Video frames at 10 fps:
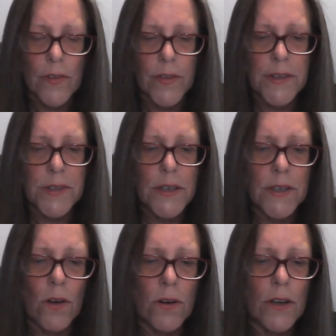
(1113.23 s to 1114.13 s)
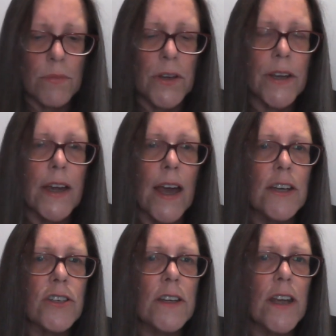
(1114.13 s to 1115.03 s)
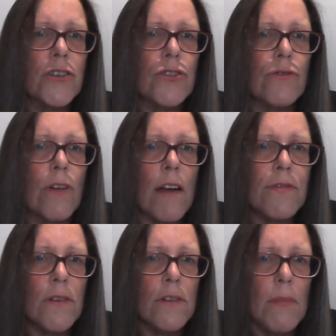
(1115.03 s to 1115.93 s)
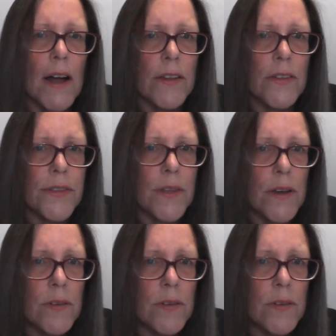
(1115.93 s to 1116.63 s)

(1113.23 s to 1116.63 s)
This is your communication and travel month.